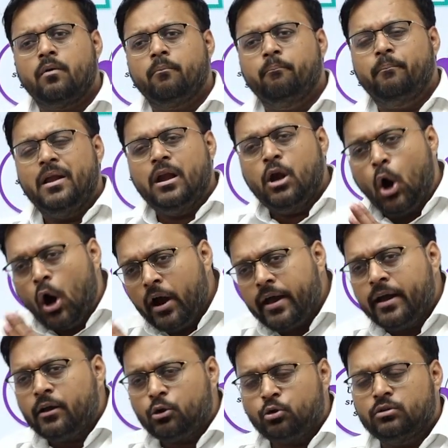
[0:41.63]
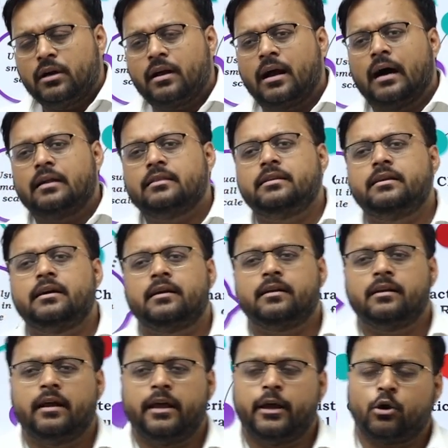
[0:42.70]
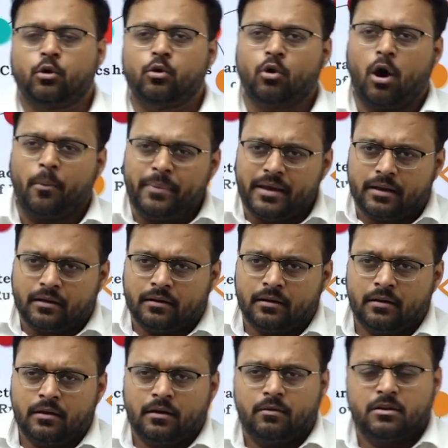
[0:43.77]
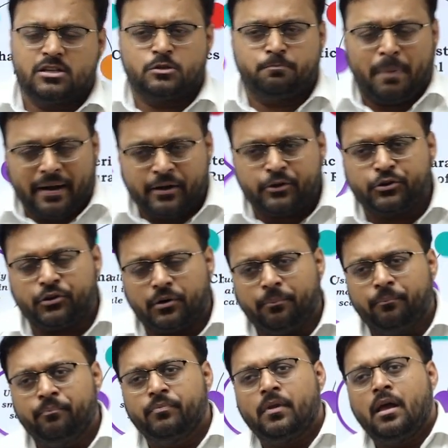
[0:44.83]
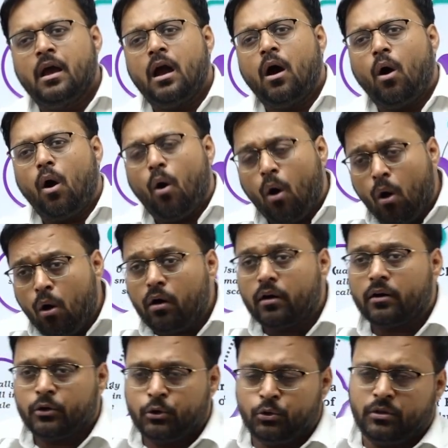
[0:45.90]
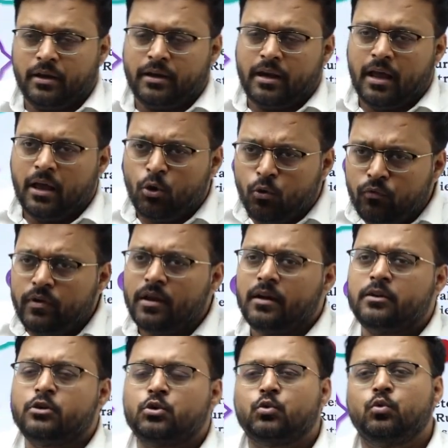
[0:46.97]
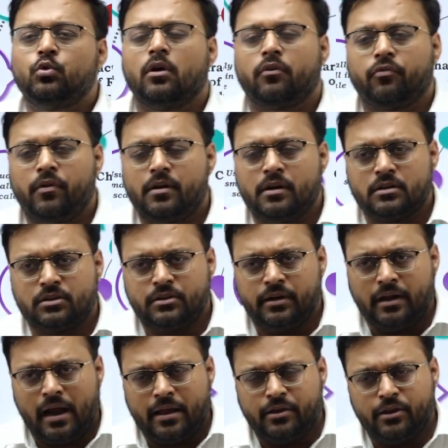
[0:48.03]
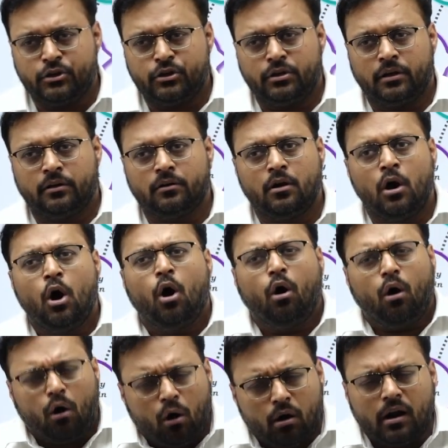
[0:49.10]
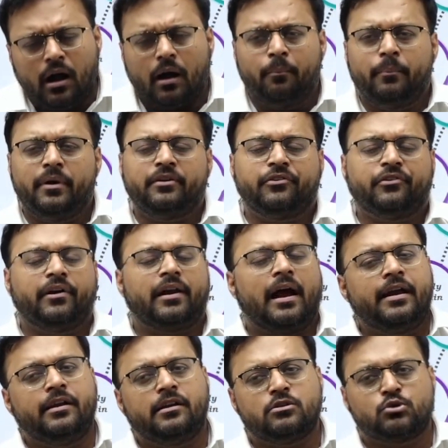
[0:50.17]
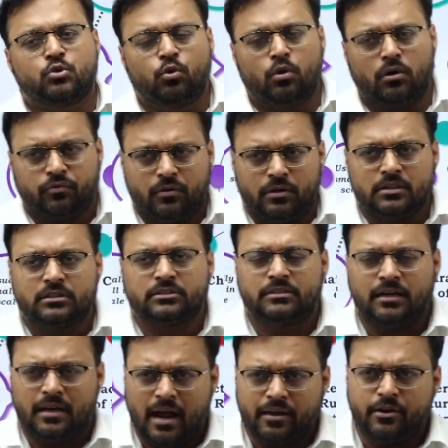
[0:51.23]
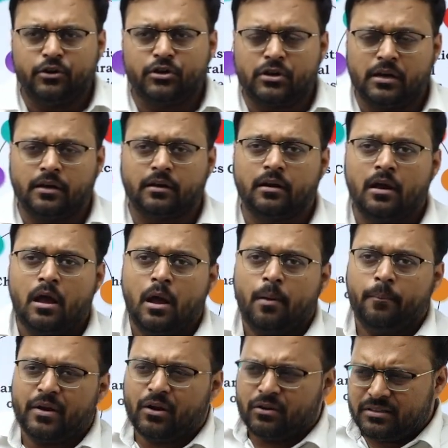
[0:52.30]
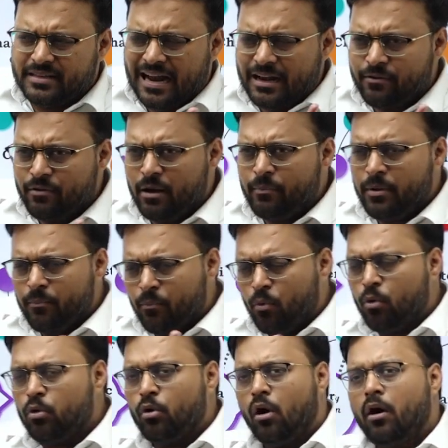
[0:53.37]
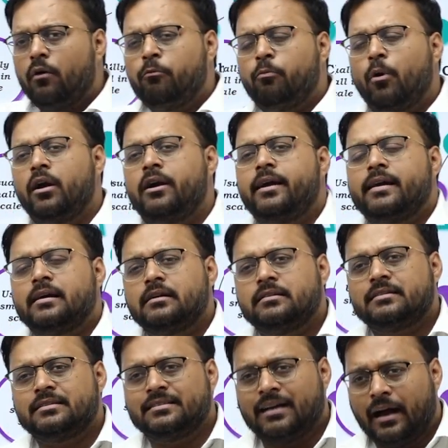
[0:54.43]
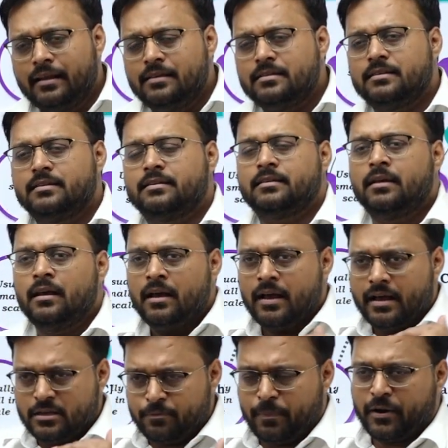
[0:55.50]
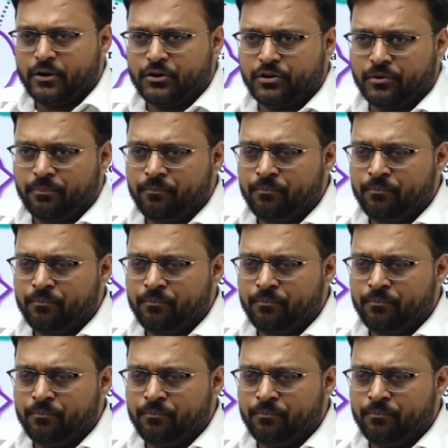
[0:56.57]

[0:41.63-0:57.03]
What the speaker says: belonging to the Gandhian economic spectrum or to the Nehruvian school of industrialization or Ambedkarite school of industrialization, because that will be more of political science spectrum.